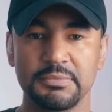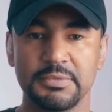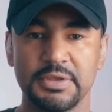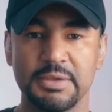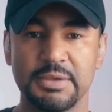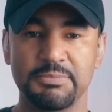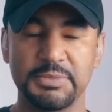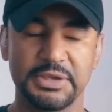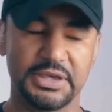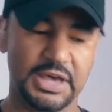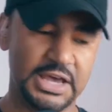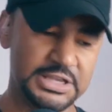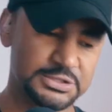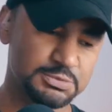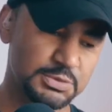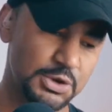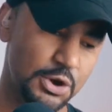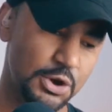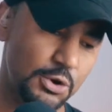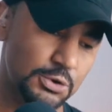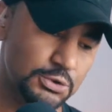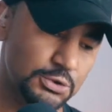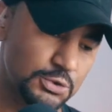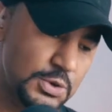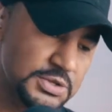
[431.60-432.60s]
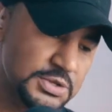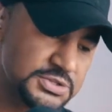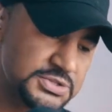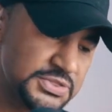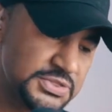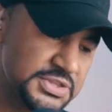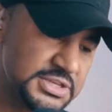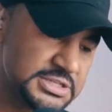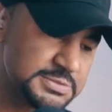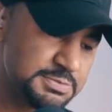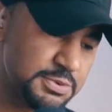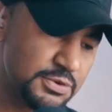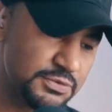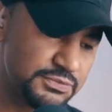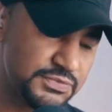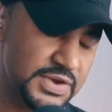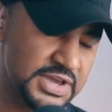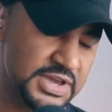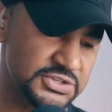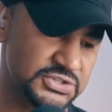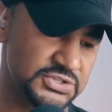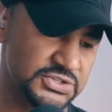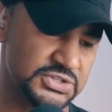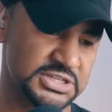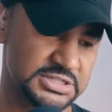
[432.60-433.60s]
Because we hold on to this
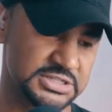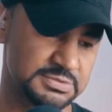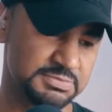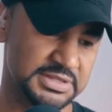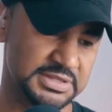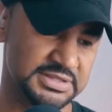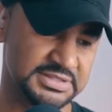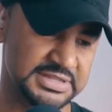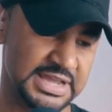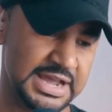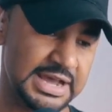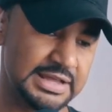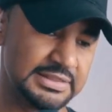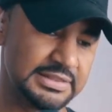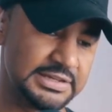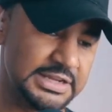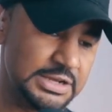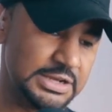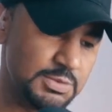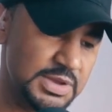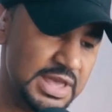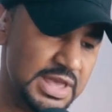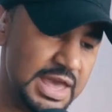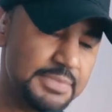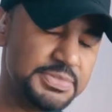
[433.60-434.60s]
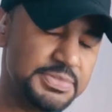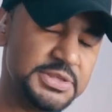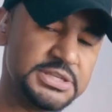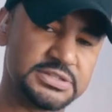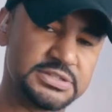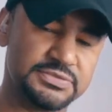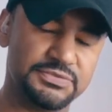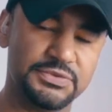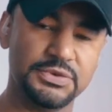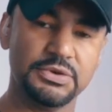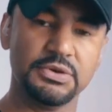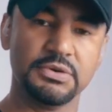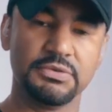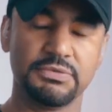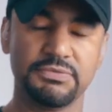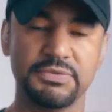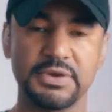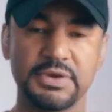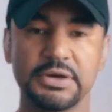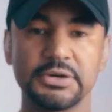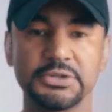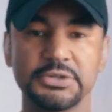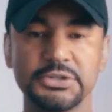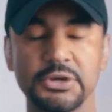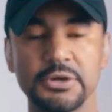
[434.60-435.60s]
perfectionist mentality, we have this fear of
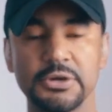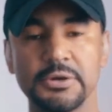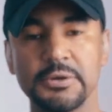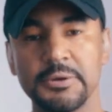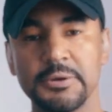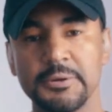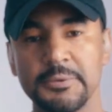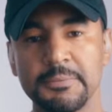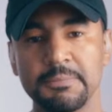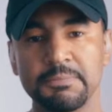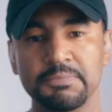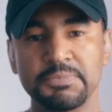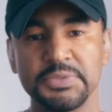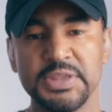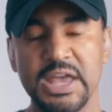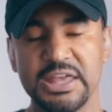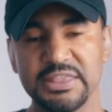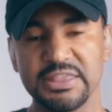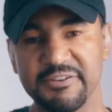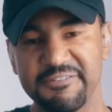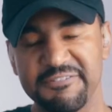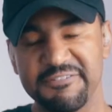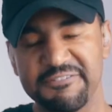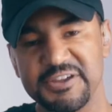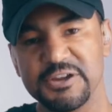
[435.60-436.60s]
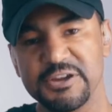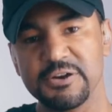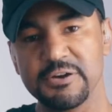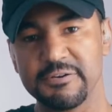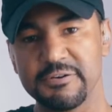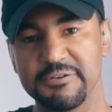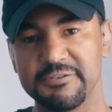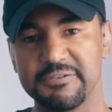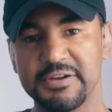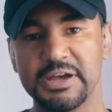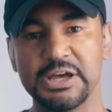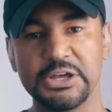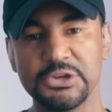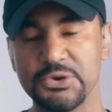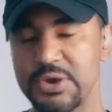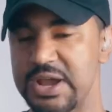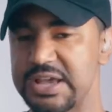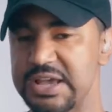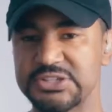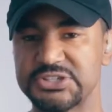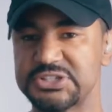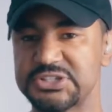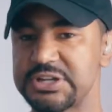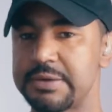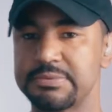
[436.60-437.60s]
failure. And the fear of failure
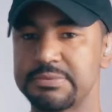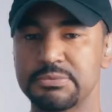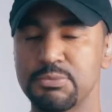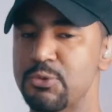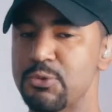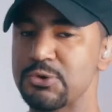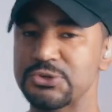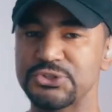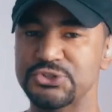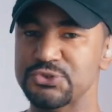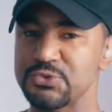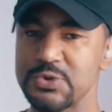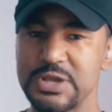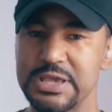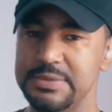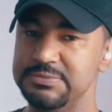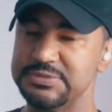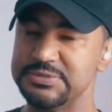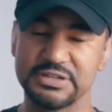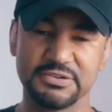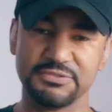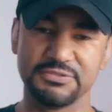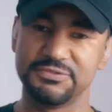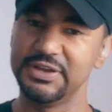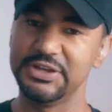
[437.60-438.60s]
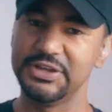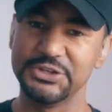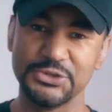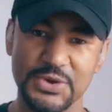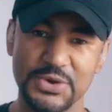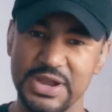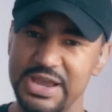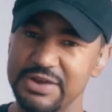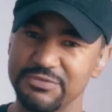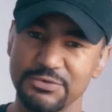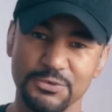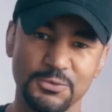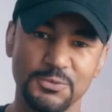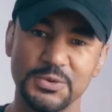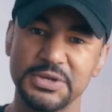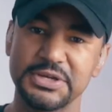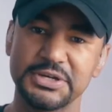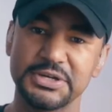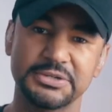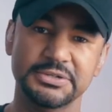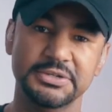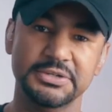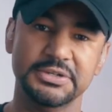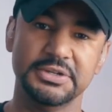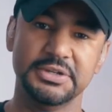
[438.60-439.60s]
has stopped more dreams than failure ever
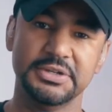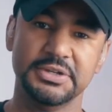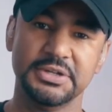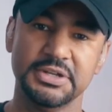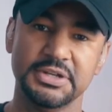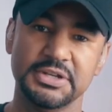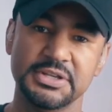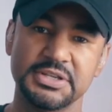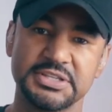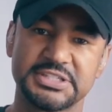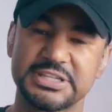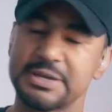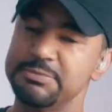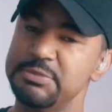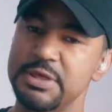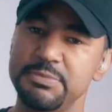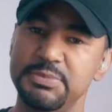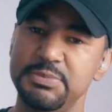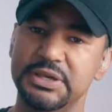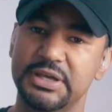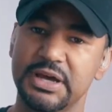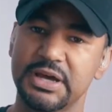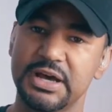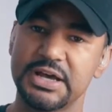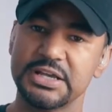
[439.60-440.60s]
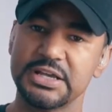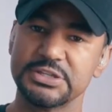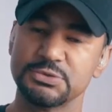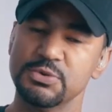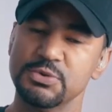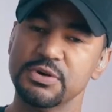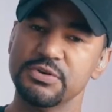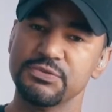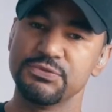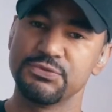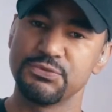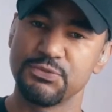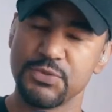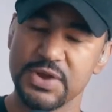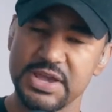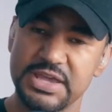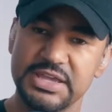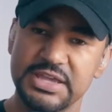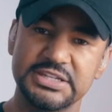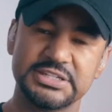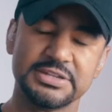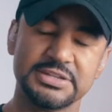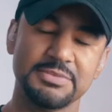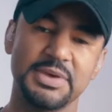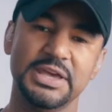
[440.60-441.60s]
will, simply because we're
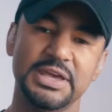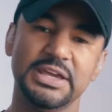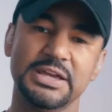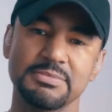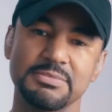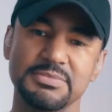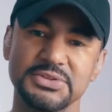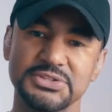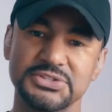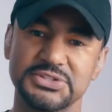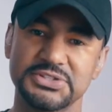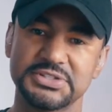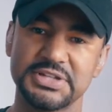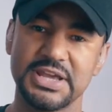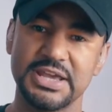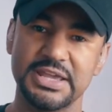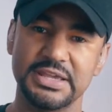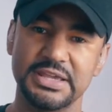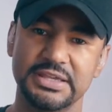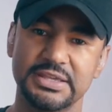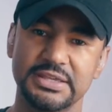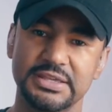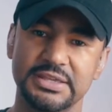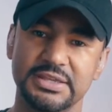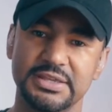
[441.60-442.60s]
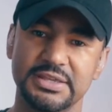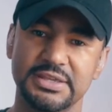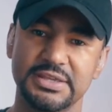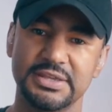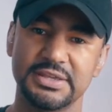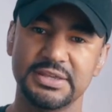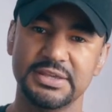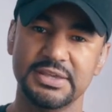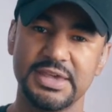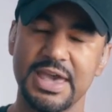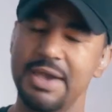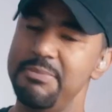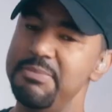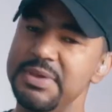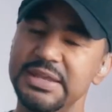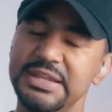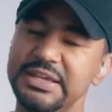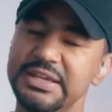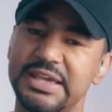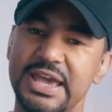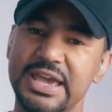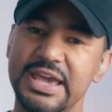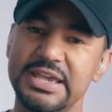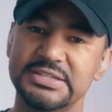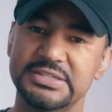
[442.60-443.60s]
afraid to make a mistake. In many
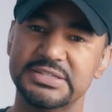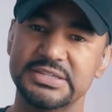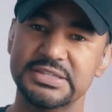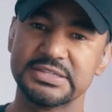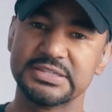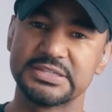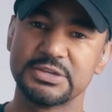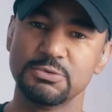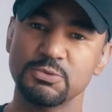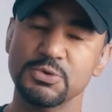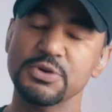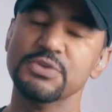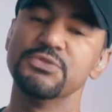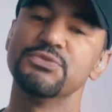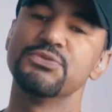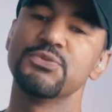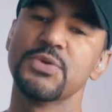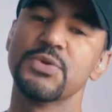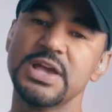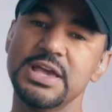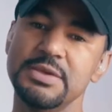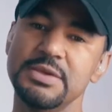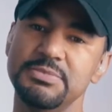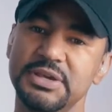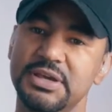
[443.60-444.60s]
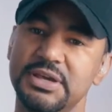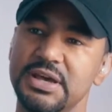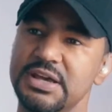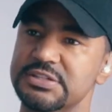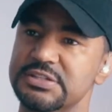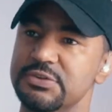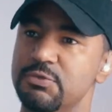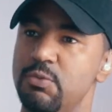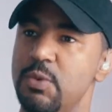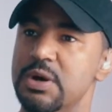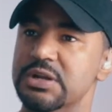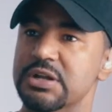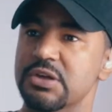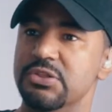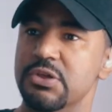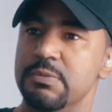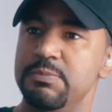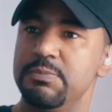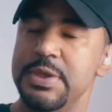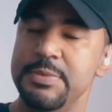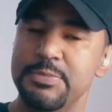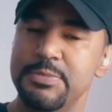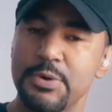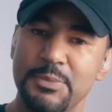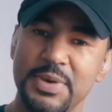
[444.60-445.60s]
cases, we're afraid because of what other
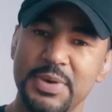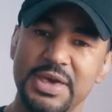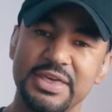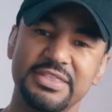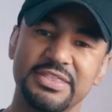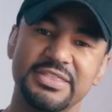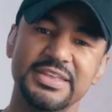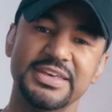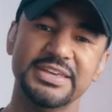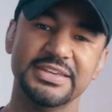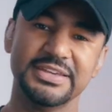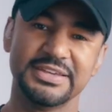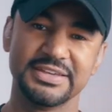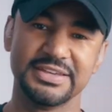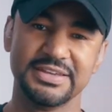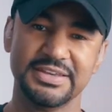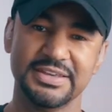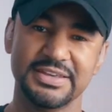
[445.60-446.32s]
people may think,